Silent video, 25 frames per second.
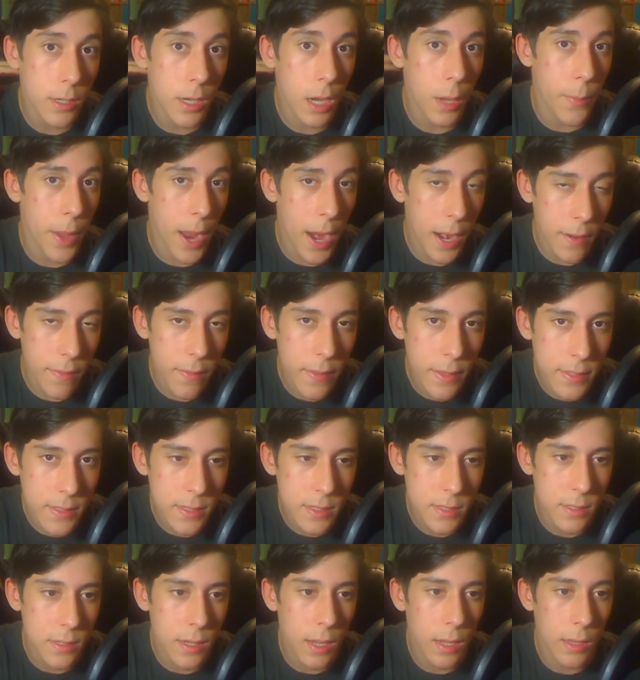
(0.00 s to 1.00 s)
come out of
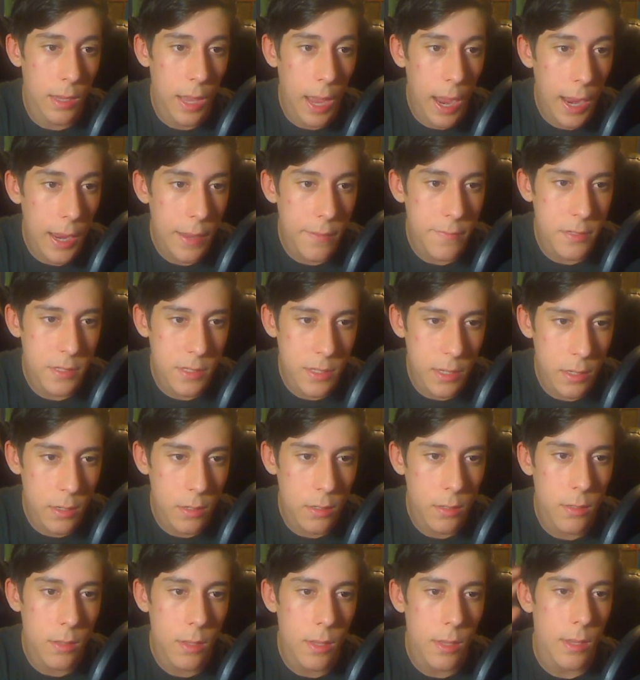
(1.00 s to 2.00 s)
this alive
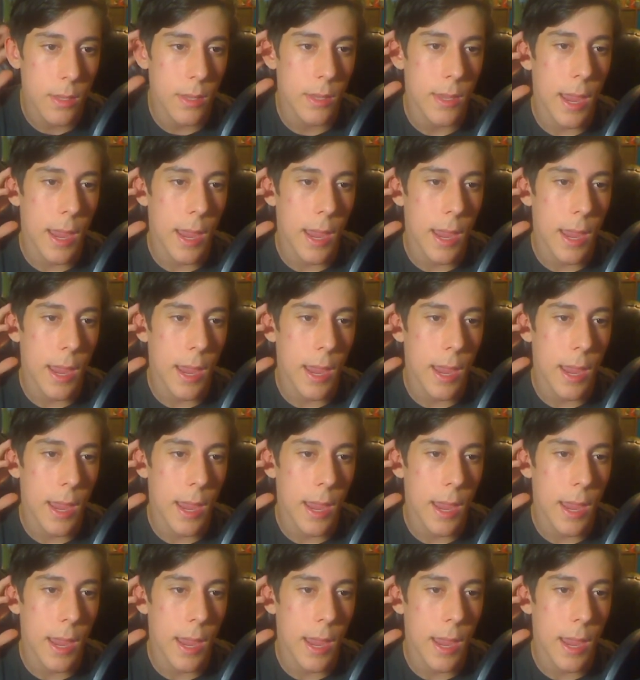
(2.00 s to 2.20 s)
still,